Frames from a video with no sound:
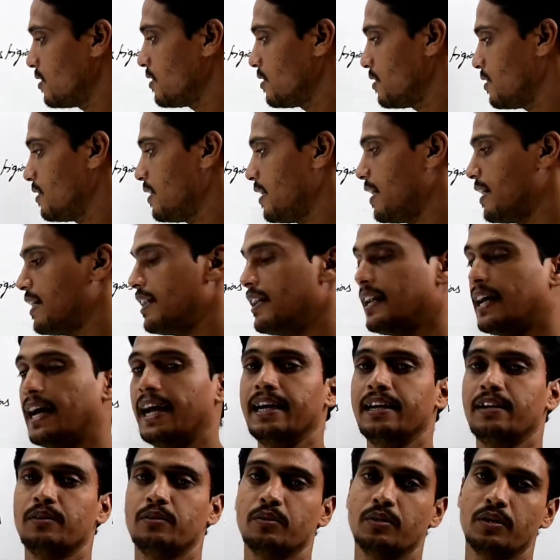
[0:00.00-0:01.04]
They
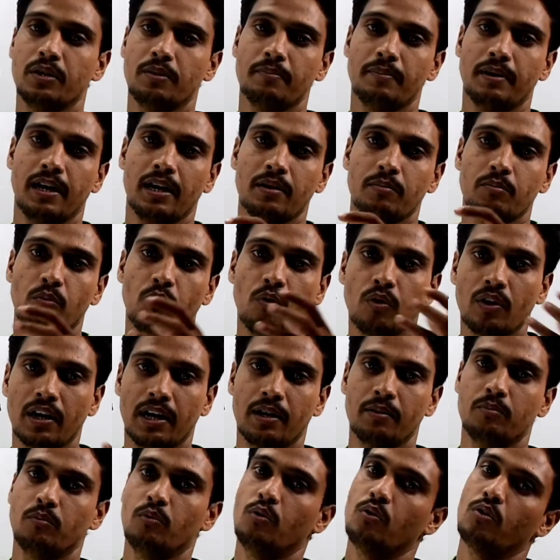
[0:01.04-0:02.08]
like to demand more
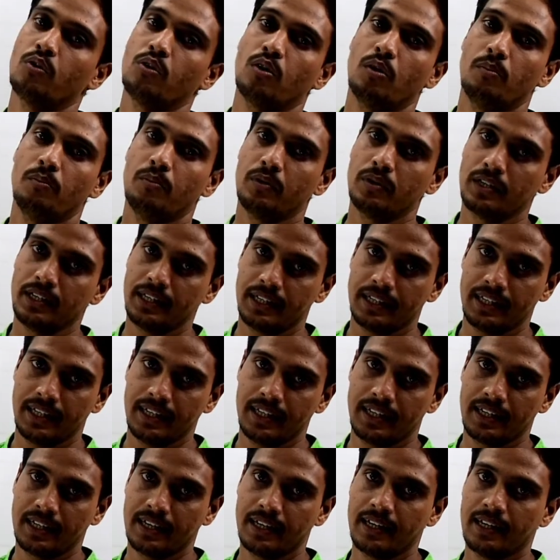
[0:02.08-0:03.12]
and more
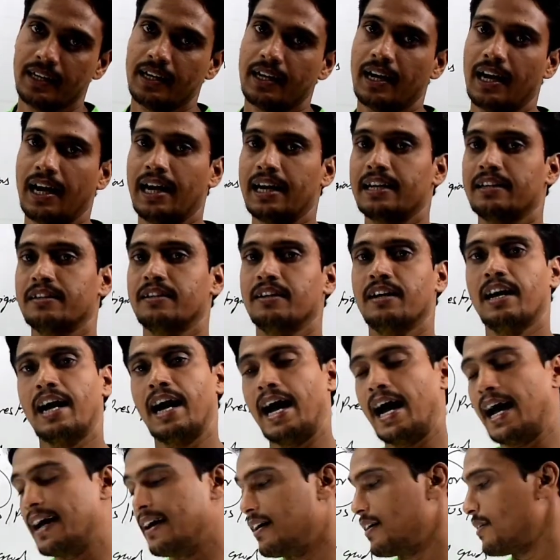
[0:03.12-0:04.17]
commodity at the
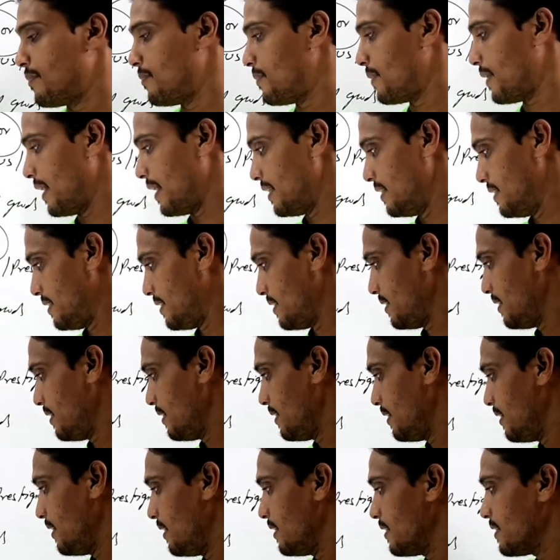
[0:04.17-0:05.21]
higher price.
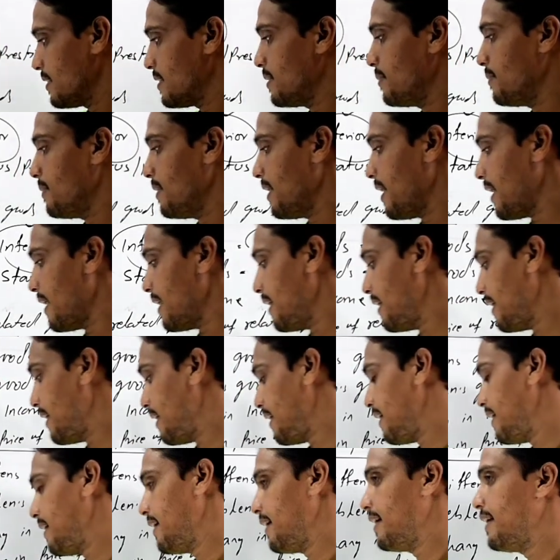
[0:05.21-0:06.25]

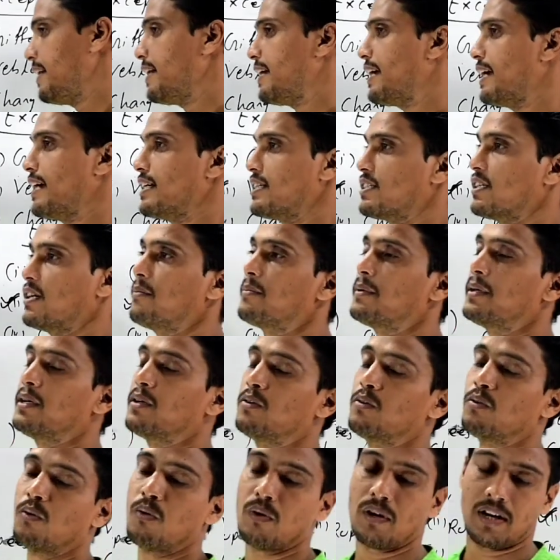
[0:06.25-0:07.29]
Similarly, in case of
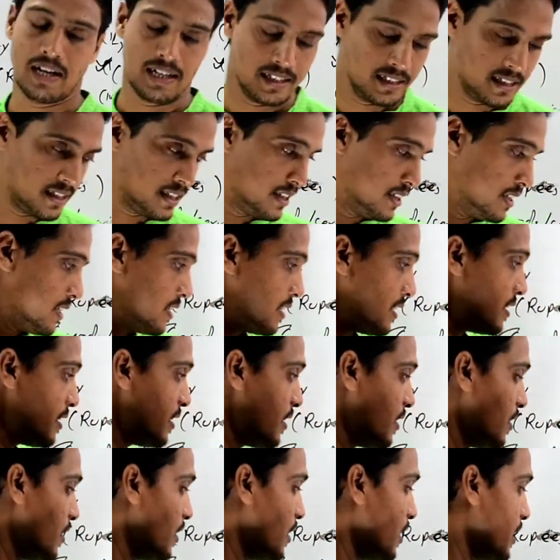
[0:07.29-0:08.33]
ignorance,
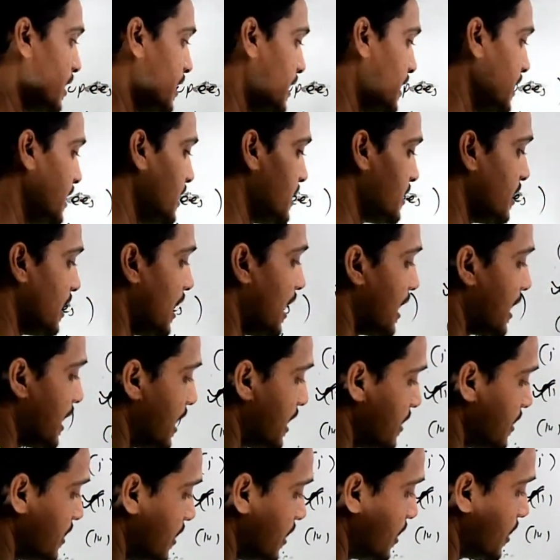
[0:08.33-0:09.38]
or it is the
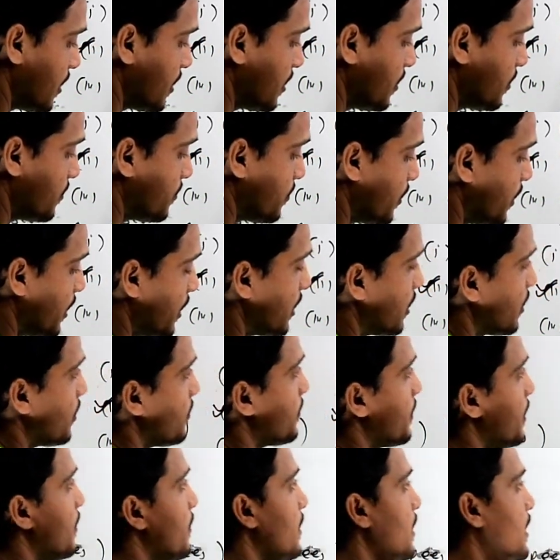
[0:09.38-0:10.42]
another point
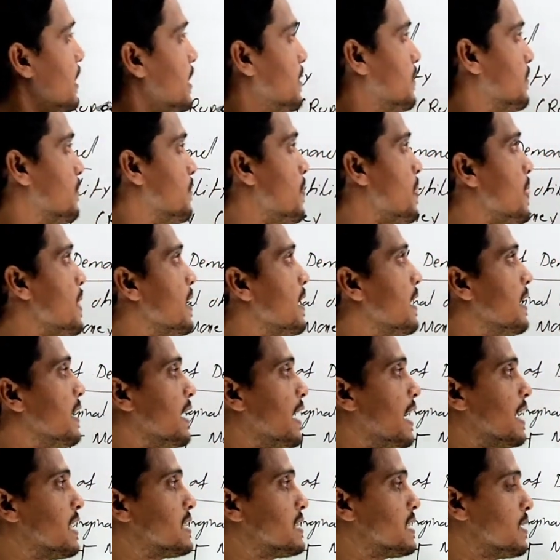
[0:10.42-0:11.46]
of our
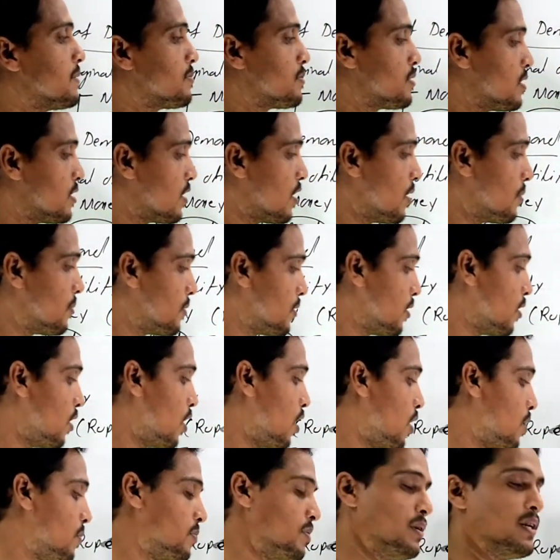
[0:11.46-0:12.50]
exception of
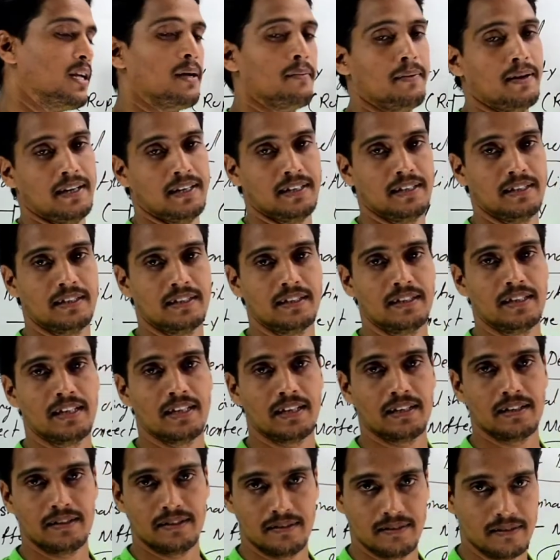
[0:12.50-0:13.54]
law of demand,
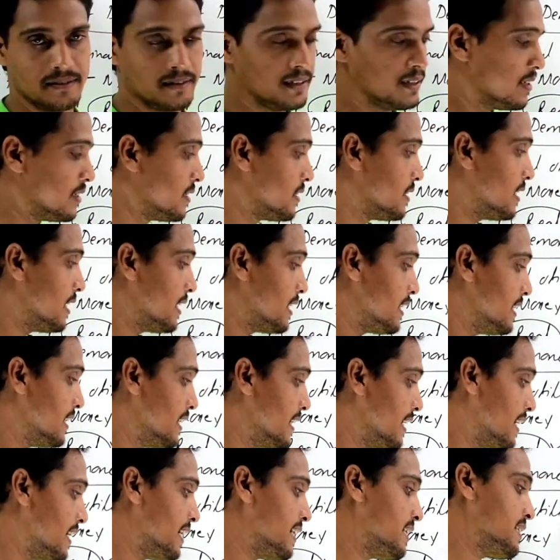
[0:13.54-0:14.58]
that
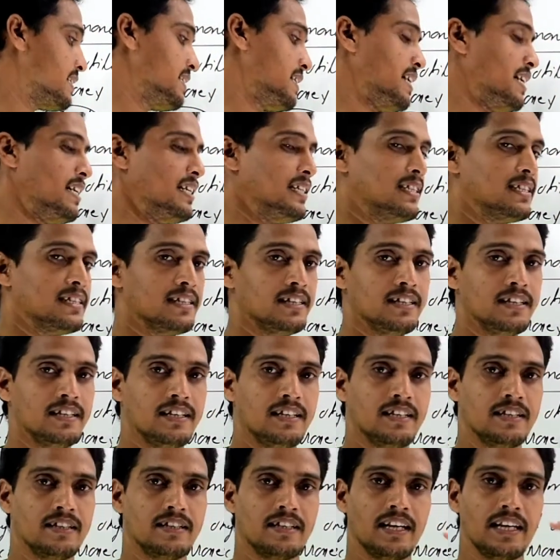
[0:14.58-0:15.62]
indicates
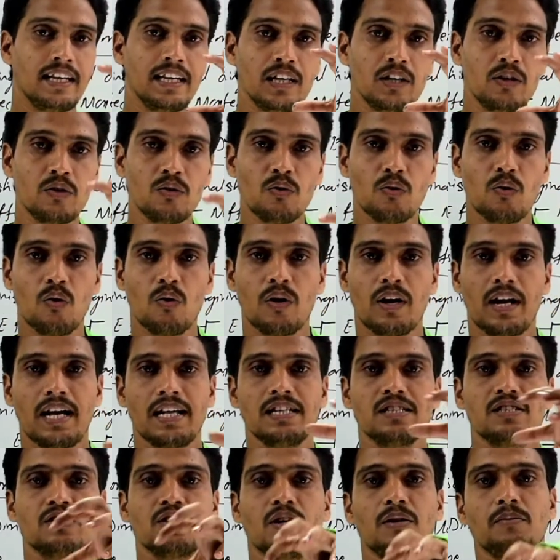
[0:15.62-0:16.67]
that the
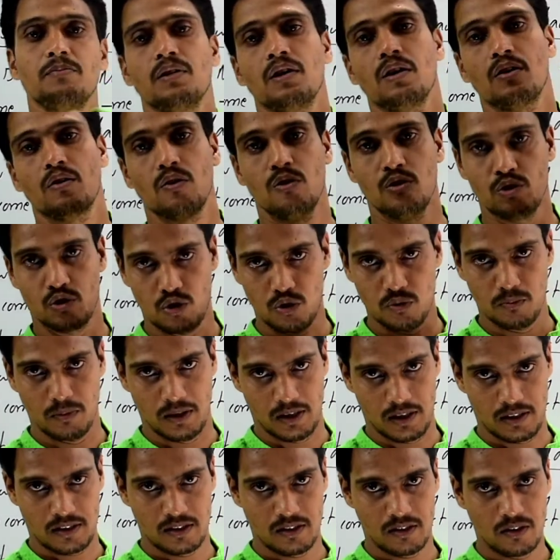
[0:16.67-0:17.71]
ignorance of the
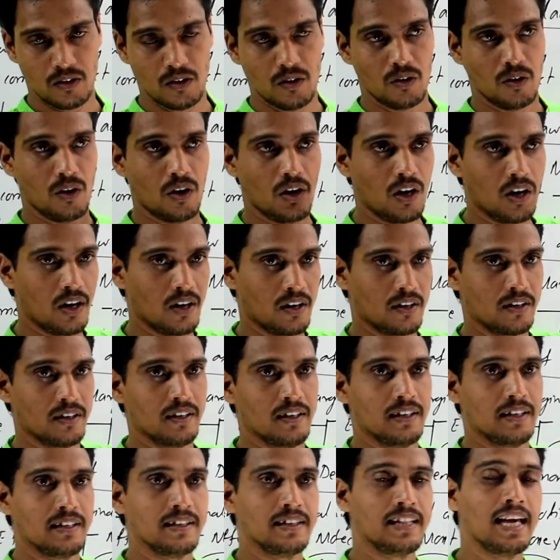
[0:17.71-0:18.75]
consumer,
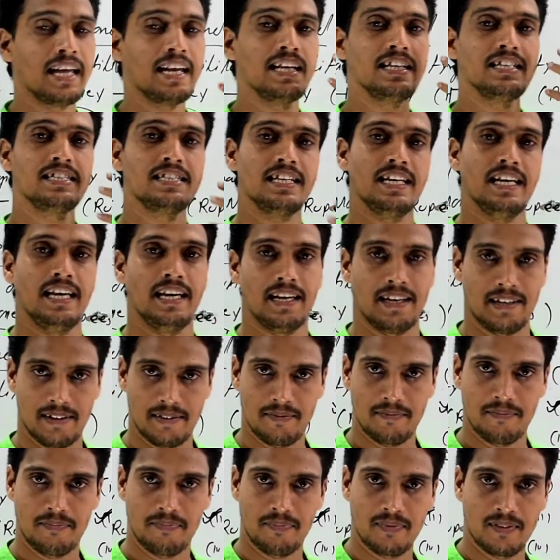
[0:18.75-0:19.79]
or there is
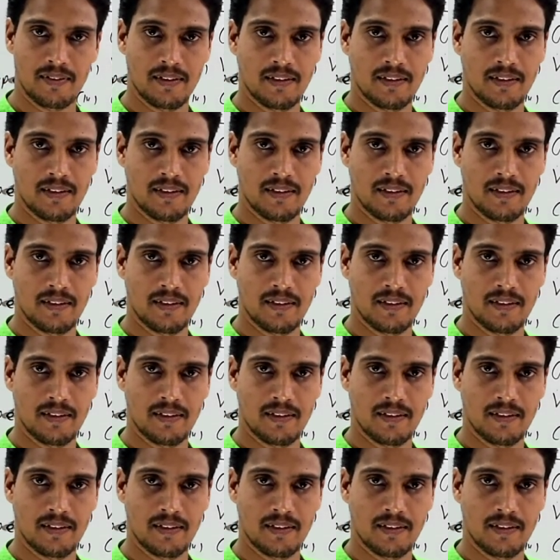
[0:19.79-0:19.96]
a